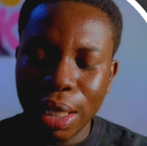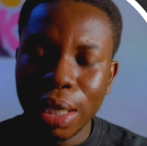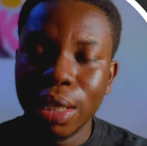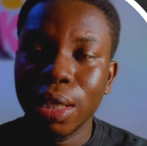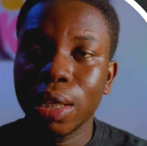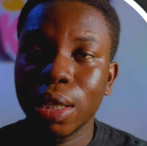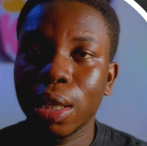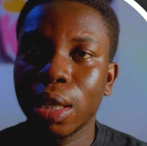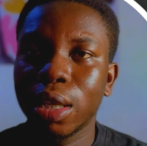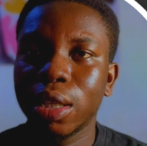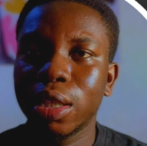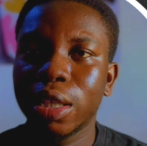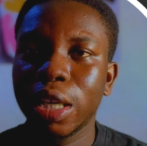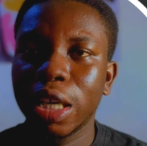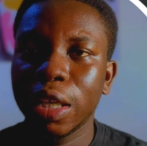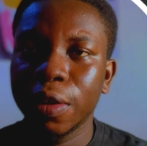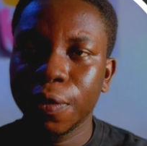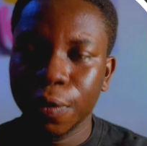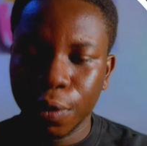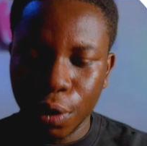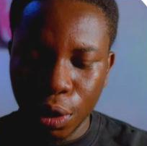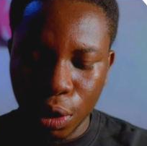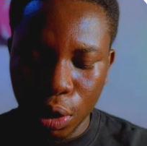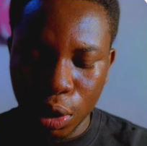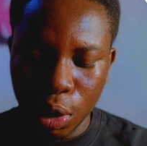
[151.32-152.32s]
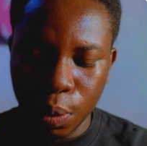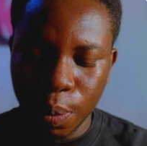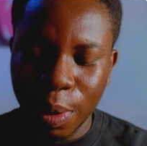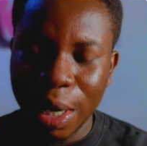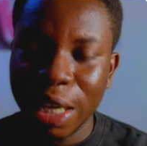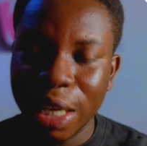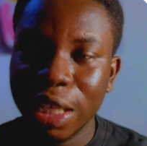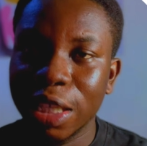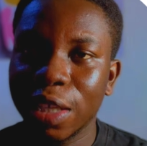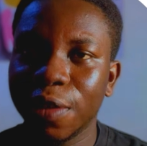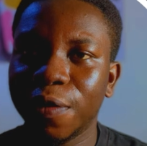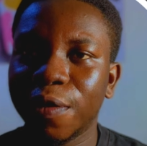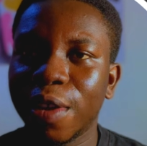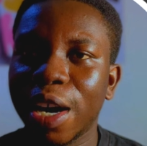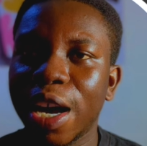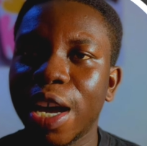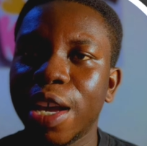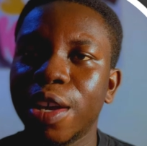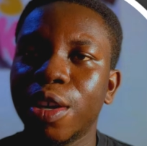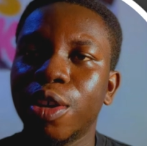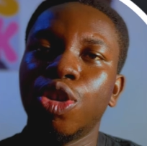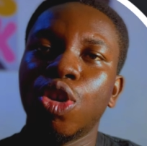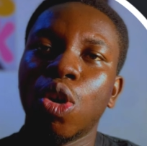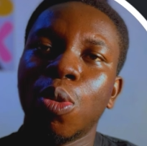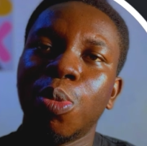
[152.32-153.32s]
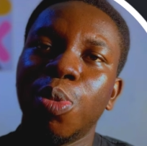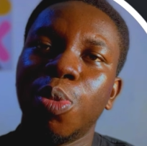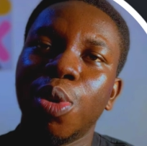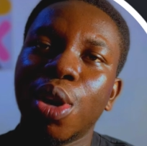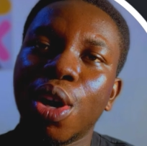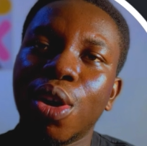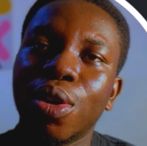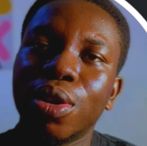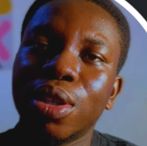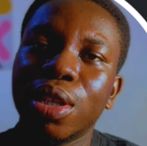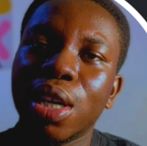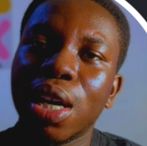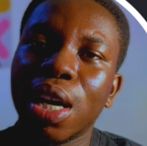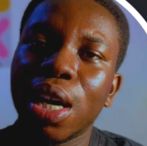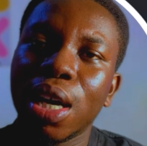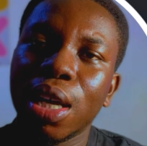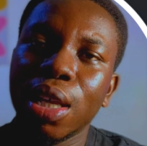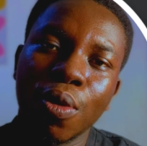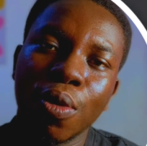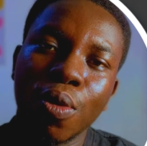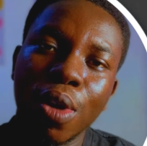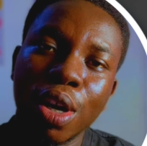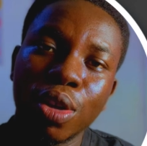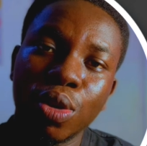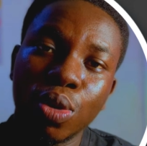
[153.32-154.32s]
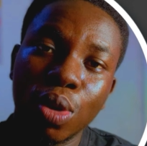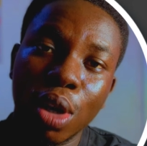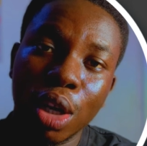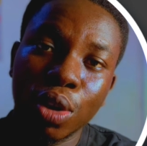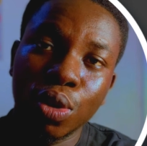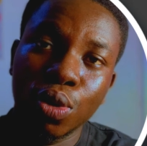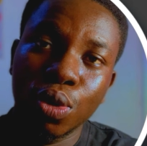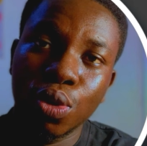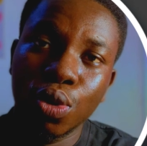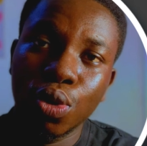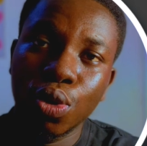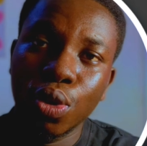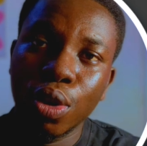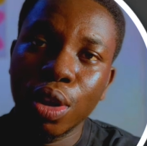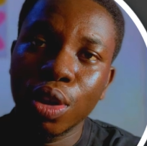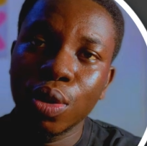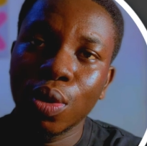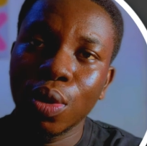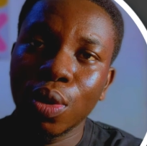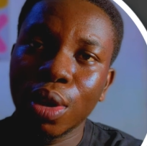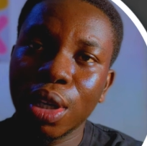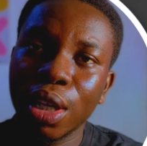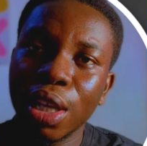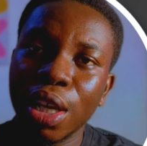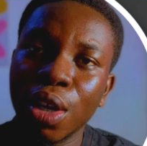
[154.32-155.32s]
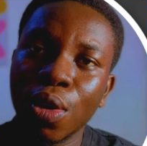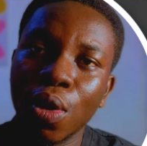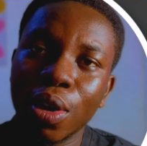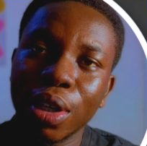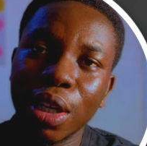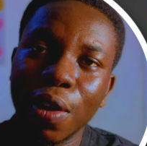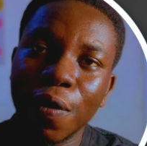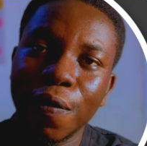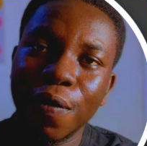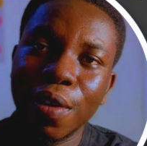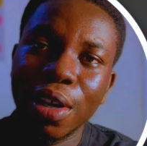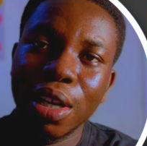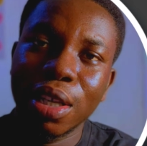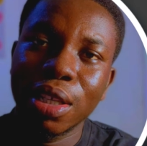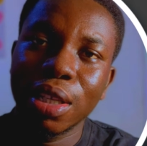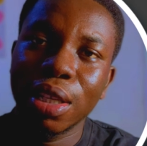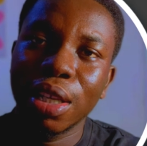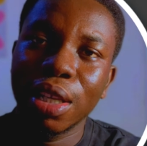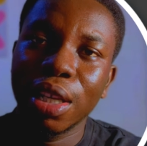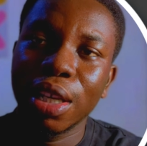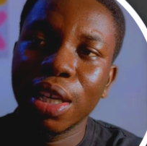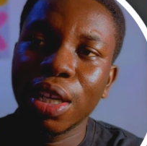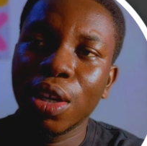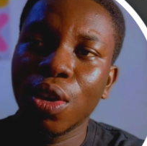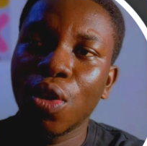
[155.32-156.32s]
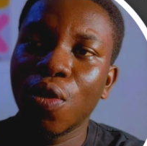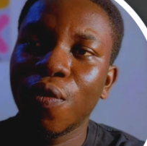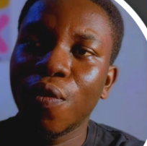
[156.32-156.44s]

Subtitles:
just search for Spicetify in your browser, and what you have to do is to click on the first link